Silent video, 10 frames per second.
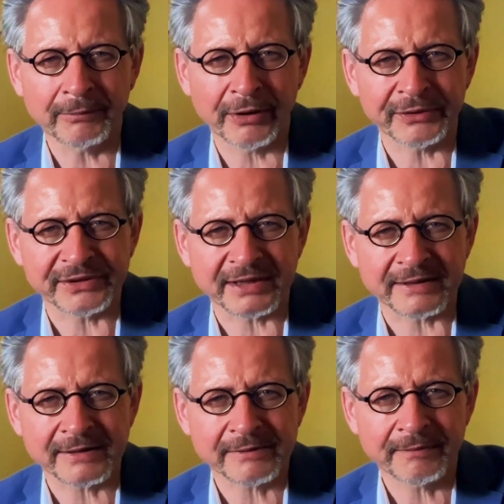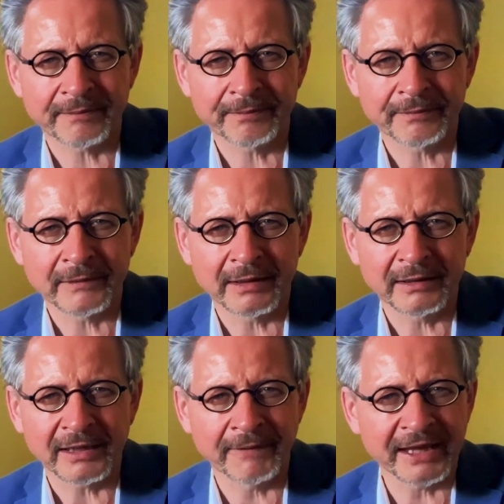process.
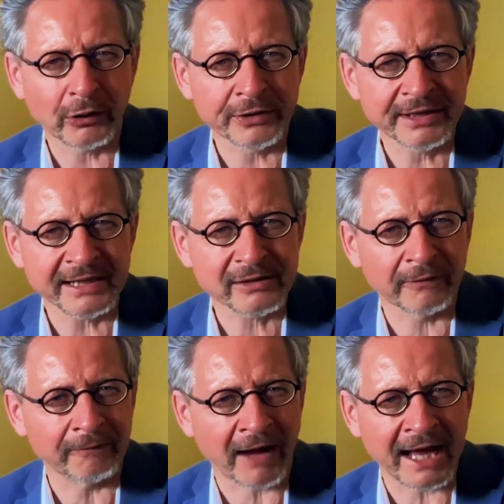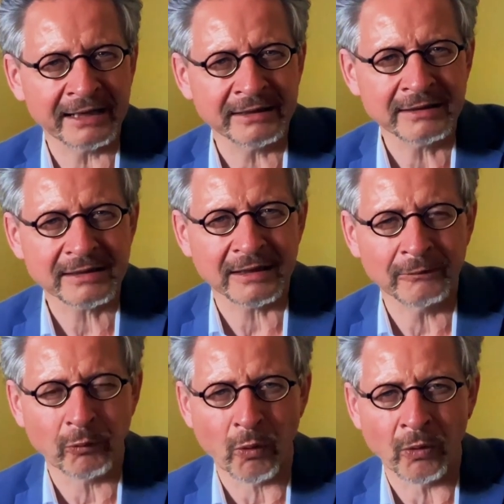Given the context of violence
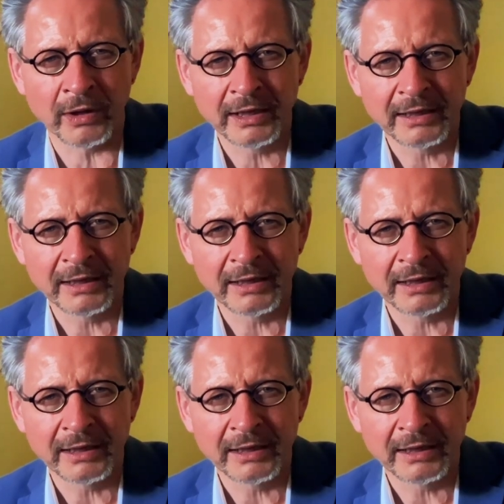and war,